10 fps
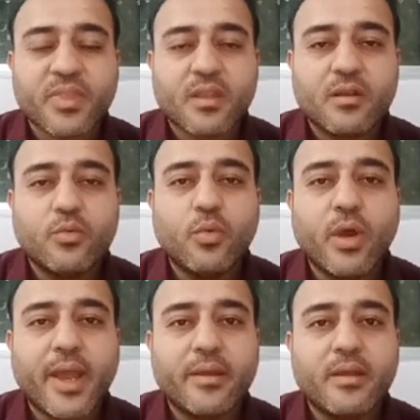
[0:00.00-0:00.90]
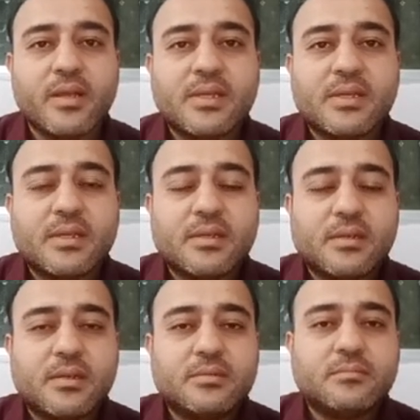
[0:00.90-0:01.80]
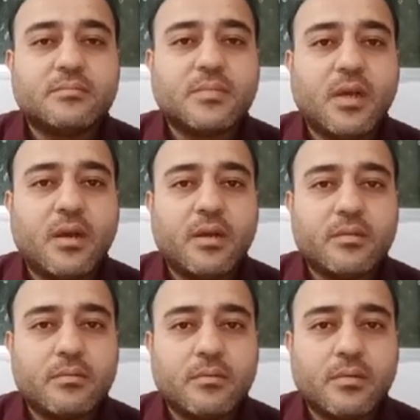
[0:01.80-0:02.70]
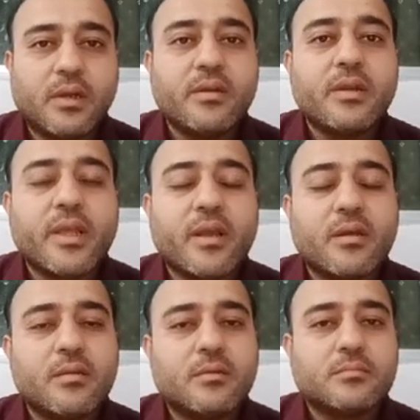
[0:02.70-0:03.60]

who had uh, undertaken